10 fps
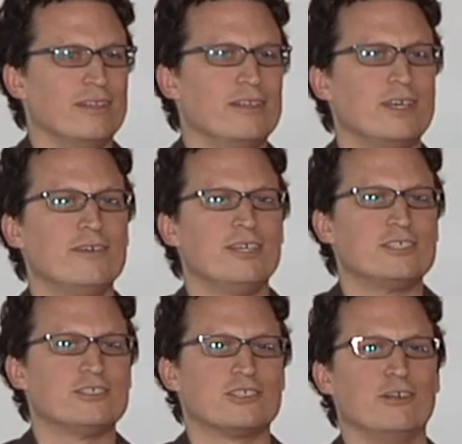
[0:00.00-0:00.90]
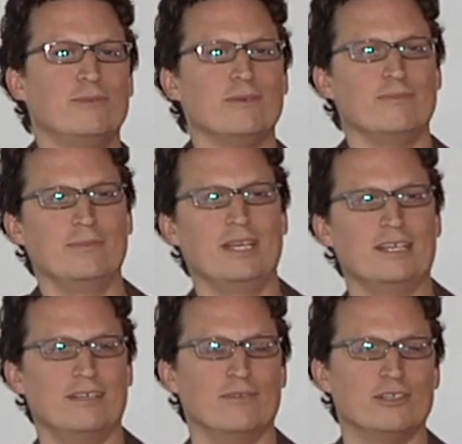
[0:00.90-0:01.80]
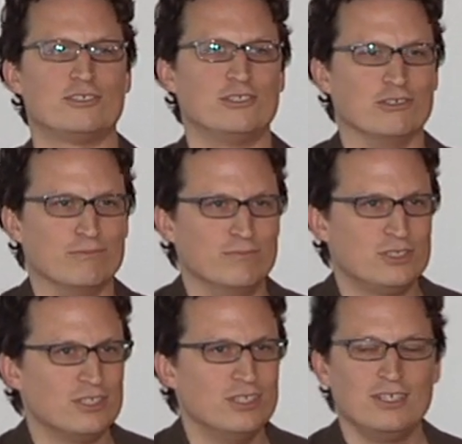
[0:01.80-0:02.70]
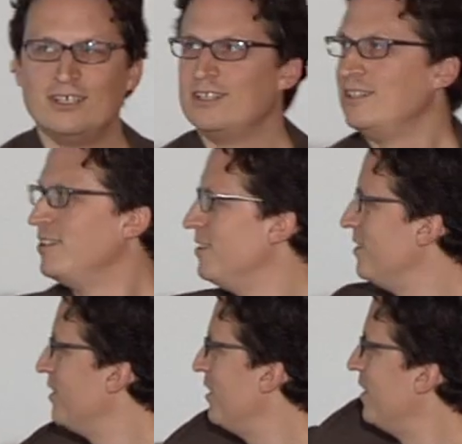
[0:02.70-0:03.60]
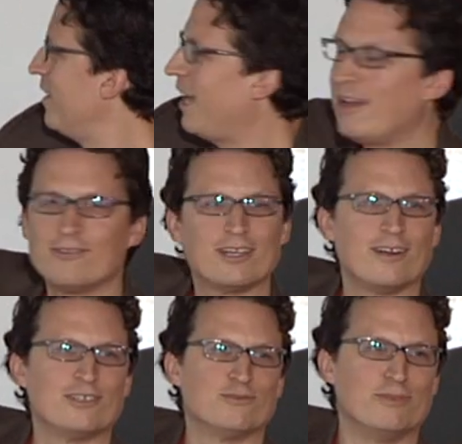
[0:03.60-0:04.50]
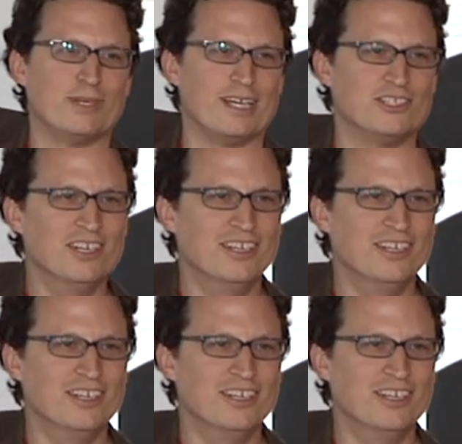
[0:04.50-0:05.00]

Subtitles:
And the evaluation scoping, it assumes every card is one page.